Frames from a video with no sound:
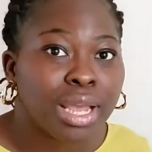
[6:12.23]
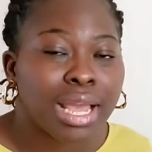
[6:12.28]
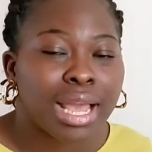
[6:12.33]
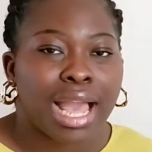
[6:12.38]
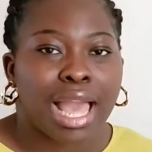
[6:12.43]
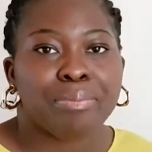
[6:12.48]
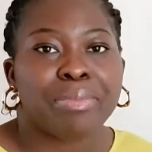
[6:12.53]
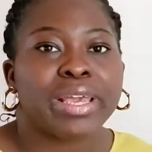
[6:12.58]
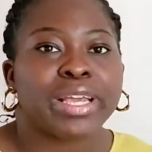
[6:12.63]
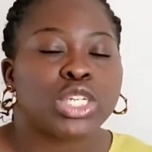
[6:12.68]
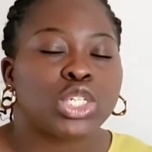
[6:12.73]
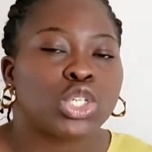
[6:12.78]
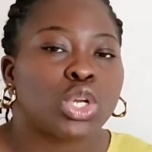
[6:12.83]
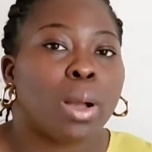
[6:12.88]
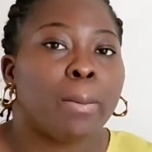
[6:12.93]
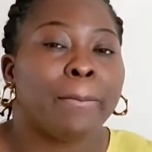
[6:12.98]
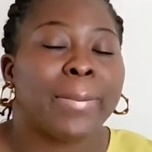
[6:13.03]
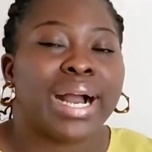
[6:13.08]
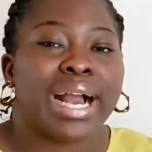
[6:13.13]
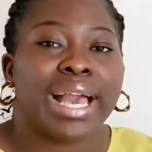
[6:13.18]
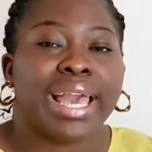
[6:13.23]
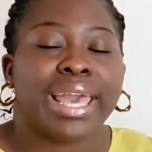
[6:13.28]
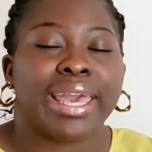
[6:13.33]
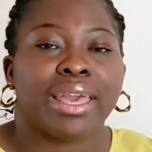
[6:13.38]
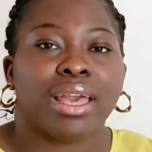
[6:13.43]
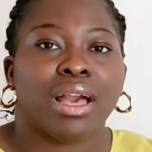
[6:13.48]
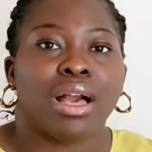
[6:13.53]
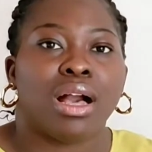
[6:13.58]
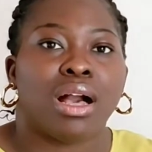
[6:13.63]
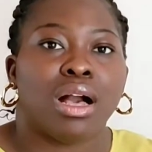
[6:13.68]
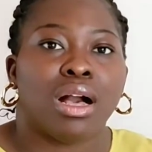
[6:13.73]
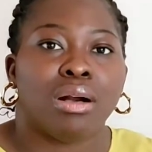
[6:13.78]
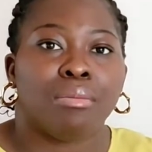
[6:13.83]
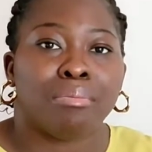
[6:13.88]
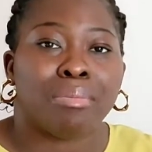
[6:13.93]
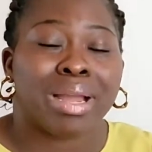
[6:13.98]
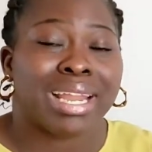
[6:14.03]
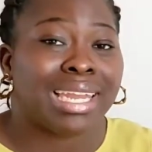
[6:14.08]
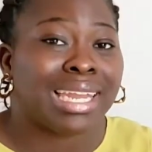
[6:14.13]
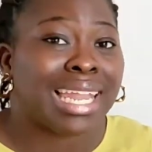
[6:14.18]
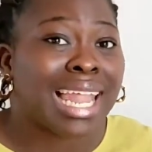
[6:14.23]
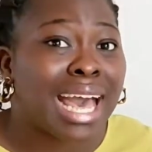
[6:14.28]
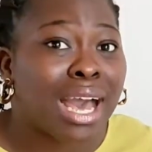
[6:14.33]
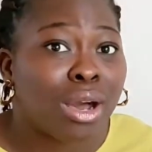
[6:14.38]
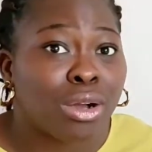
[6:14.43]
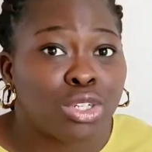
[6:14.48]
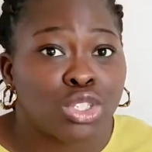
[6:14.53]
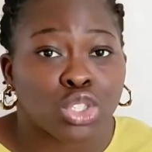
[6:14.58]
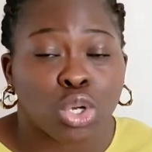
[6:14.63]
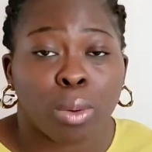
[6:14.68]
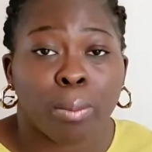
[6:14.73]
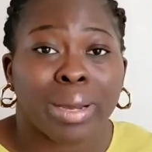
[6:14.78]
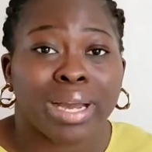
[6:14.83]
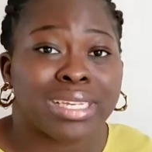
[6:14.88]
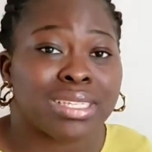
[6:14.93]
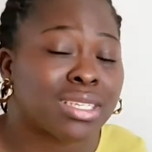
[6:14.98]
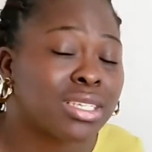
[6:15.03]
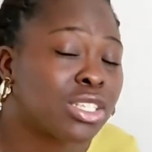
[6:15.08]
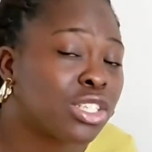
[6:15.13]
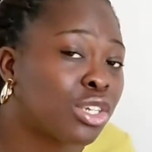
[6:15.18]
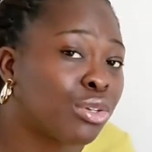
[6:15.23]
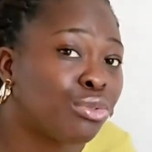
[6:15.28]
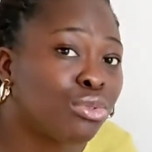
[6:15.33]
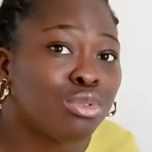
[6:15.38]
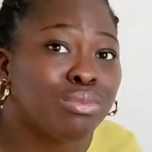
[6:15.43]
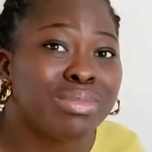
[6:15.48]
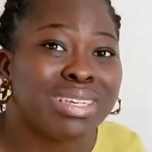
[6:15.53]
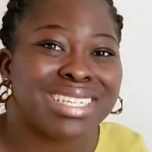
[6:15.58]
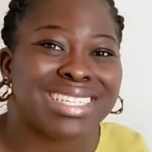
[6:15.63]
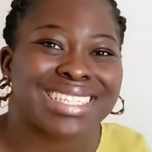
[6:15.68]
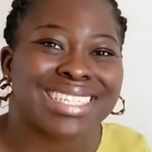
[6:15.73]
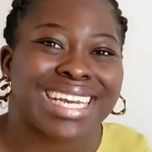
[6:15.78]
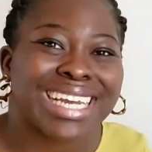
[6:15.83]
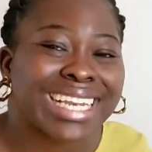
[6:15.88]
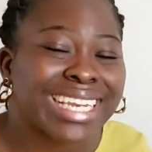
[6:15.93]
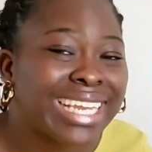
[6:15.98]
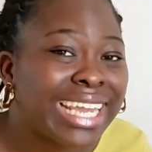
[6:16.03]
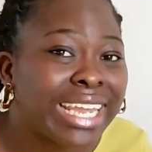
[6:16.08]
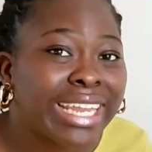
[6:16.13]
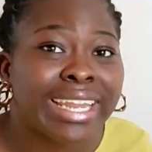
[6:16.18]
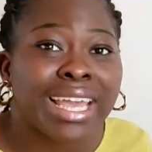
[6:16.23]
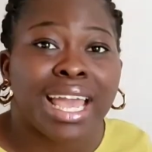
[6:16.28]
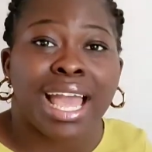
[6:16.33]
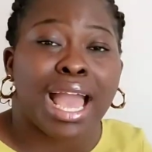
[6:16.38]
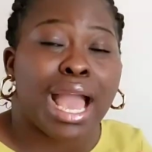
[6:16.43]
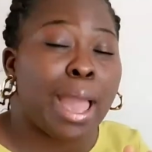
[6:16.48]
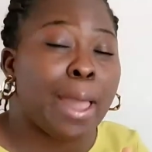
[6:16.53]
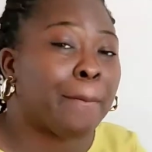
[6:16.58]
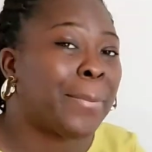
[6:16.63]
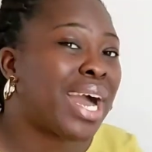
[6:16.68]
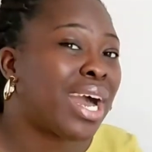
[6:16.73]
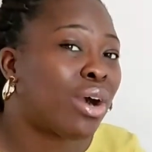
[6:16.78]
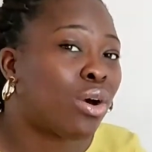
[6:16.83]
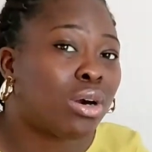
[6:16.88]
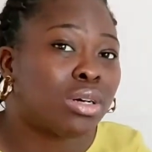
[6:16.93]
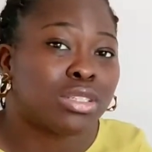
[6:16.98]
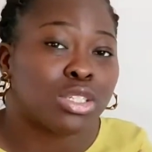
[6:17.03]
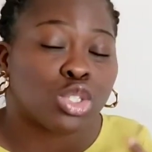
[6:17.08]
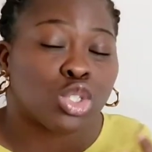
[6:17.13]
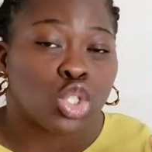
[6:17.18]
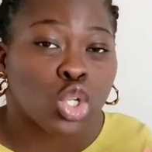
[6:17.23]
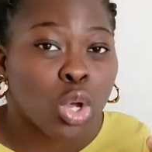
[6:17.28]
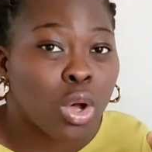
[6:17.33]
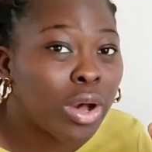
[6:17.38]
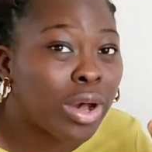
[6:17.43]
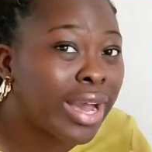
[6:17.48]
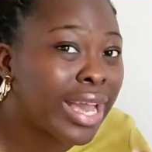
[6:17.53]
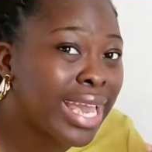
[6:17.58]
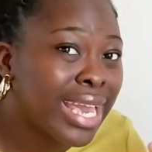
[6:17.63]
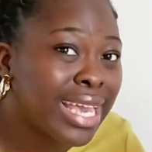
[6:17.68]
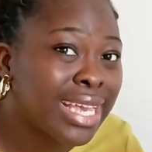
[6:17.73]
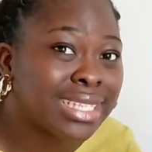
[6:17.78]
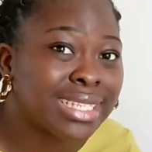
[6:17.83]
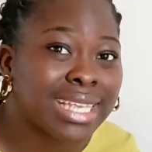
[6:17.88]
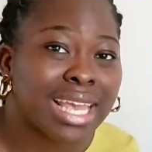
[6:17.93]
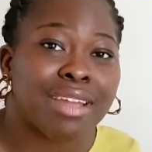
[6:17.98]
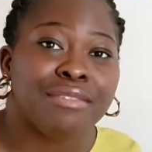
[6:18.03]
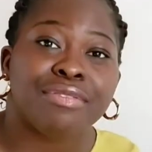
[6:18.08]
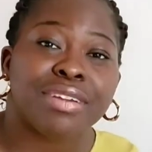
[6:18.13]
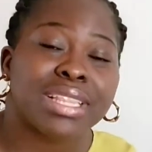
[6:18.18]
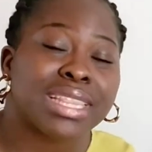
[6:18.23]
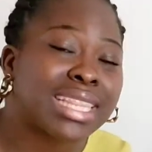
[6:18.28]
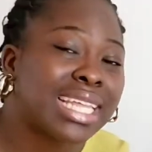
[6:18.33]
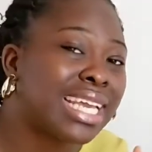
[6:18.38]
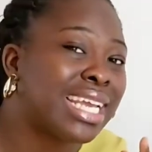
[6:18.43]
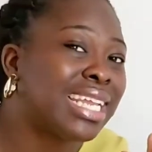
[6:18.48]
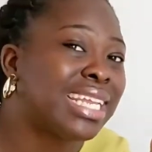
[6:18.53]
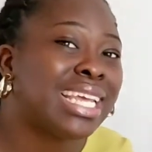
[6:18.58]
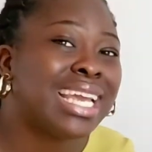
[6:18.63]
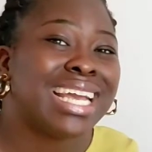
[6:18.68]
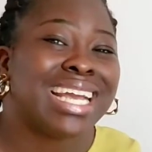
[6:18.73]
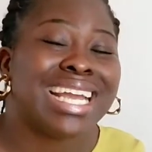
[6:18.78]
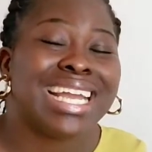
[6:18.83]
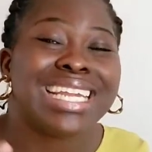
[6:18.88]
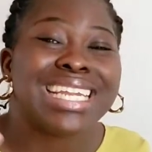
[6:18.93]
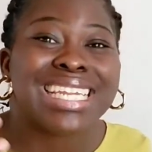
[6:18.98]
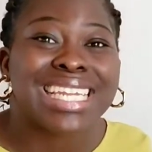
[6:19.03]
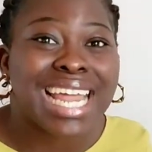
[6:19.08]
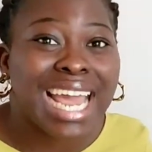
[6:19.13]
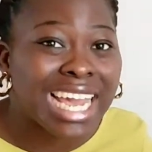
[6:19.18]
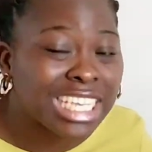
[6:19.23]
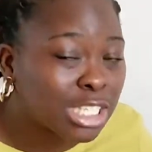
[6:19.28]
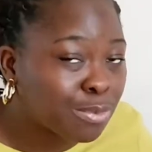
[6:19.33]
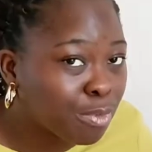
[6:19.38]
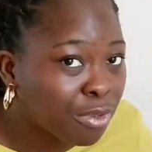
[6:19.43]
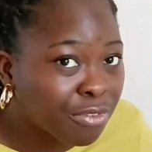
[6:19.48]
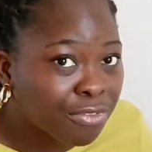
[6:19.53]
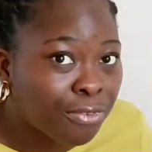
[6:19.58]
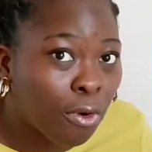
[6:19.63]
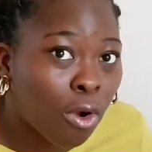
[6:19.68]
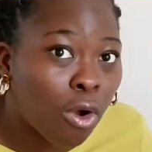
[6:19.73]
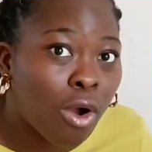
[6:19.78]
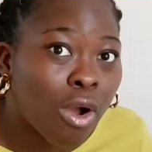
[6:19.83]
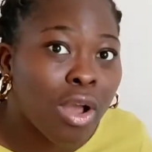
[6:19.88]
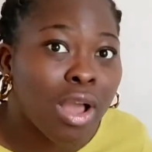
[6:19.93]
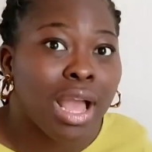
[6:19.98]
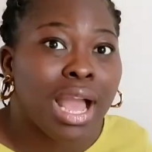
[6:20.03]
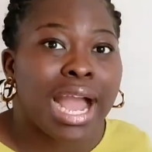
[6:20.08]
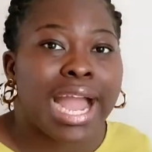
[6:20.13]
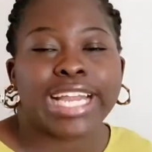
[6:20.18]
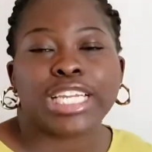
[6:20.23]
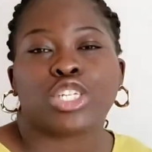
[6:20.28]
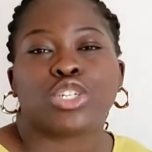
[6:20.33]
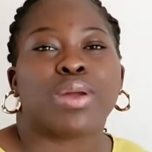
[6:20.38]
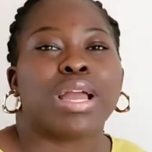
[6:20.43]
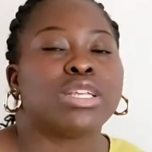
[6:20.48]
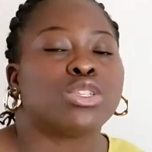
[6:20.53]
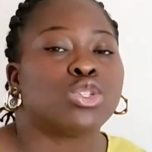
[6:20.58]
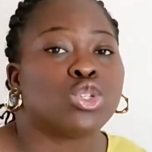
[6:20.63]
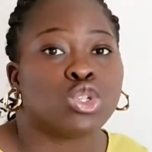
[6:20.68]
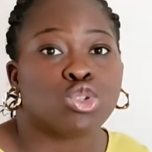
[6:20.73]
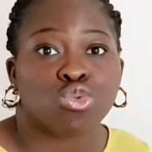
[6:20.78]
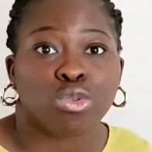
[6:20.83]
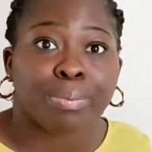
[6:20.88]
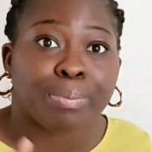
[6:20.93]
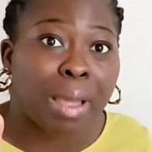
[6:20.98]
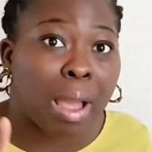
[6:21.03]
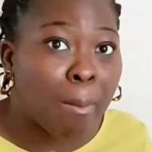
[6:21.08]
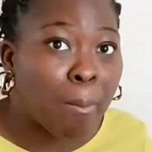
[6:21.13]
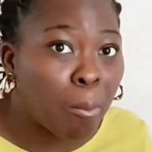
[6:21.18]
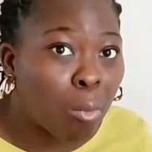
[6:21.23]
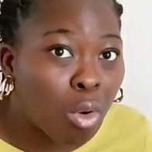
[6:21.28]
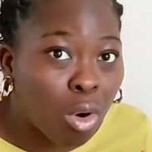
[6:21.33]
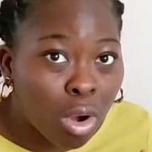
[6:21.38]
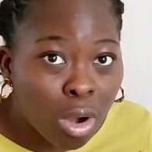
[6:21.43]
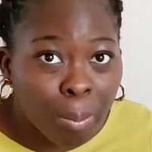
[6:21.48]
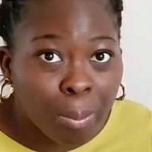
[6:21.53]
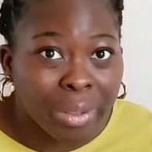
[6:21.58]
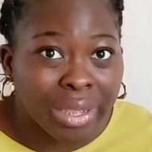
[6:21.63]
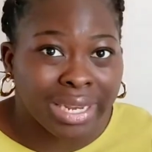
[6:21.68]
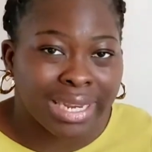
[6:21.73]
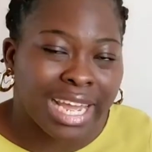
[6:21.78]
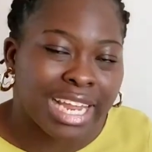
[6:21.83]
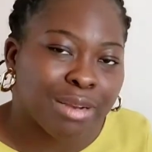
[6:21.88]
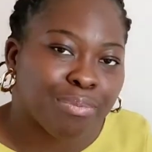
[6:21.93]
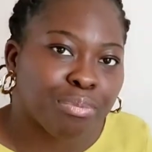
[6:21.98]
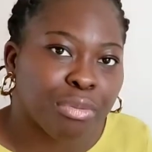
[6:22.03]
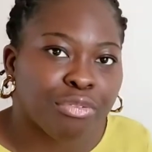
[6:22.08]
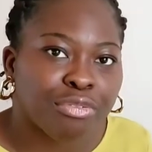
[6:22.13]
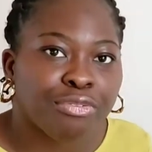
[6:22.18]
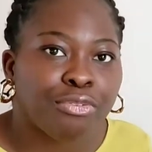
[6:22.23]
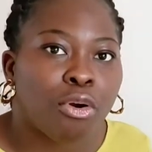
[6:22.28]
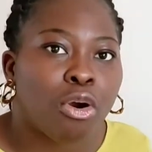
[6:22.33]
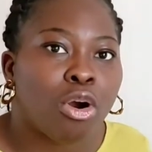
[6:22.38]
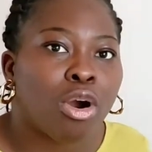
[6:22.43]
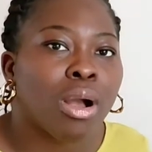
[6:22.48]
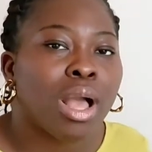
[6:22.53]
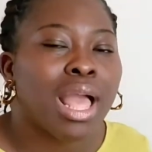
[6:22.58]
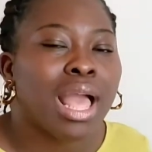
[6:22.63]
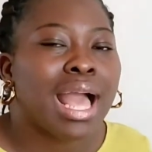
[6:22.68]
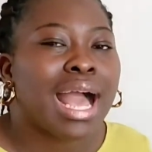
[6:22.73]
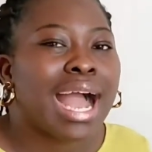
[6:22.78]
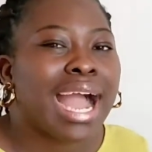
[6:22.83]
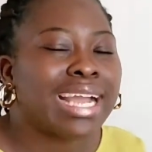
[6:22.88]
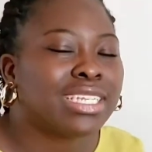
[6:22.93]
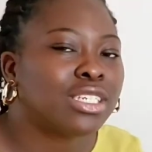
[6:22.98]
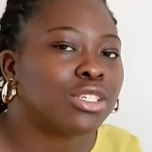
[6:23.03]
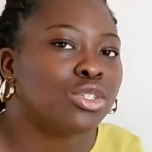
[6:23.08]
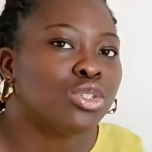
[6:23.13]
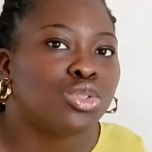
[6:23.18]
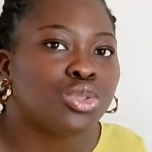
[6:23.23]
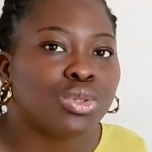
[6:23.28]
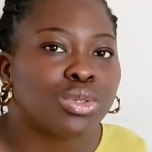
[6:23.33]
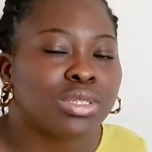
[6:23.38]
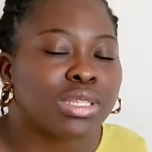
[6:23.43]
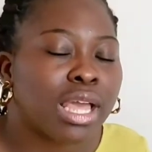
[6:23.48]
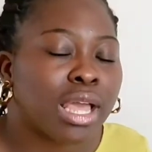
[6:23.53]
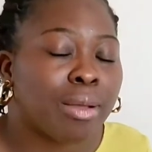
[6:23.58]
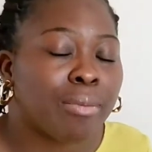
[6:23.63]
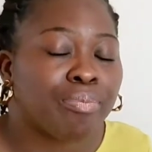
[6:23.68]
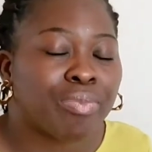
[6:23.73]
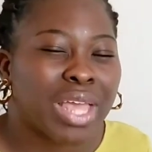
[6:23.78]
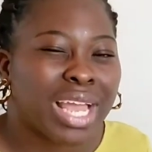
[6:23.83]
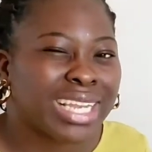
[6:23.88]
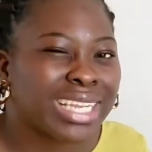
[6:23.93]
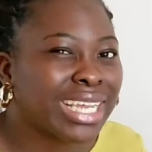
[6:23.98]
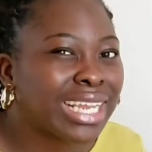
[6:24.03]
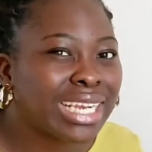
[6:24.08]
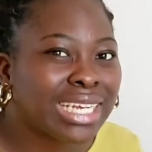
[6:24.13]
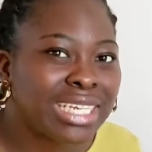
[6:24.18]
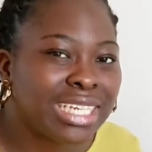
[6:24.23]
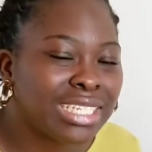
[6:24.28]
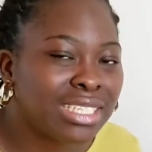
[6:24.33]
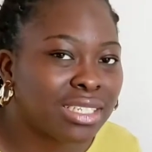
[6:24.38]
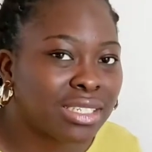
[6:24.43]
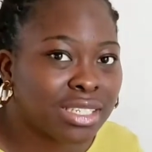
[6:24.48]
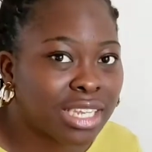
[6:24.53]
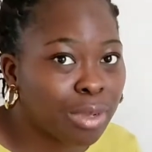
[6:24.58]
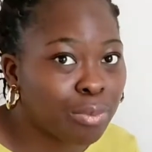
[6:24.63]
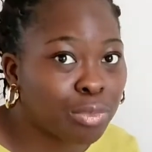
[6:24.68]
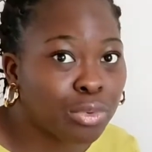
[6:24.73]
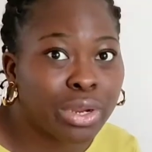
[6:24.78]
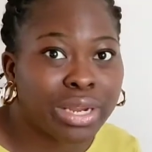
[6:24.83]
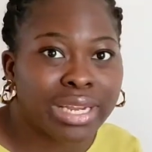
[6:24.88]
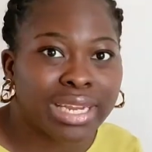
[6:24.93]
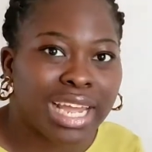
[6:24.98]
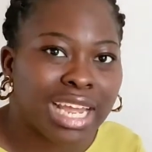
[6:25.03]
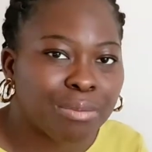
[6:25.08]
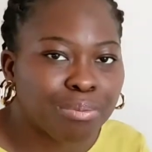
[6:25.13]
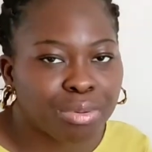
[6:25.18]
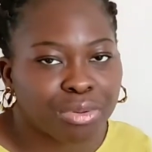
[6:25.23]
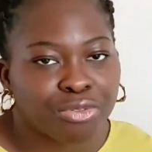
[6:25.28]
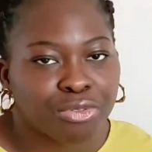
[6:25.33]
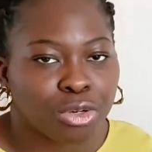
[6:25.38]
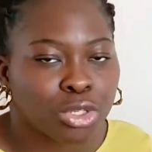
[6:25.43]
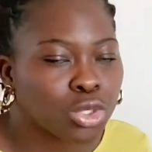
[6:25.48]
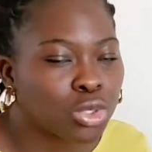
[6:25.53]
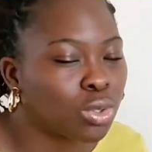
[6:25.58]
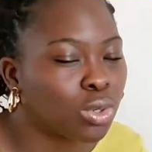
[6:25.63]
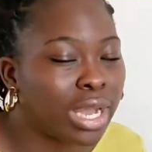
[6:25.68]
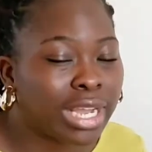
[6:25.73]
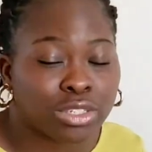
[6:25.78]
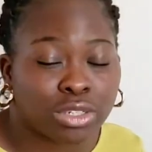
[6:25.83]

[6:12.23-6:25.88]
I make sure my my lounge or my sitting room is clean. I pack all the toys, everything a night before. I try to sweep and mop a night before. I didn't clean the table a night before, so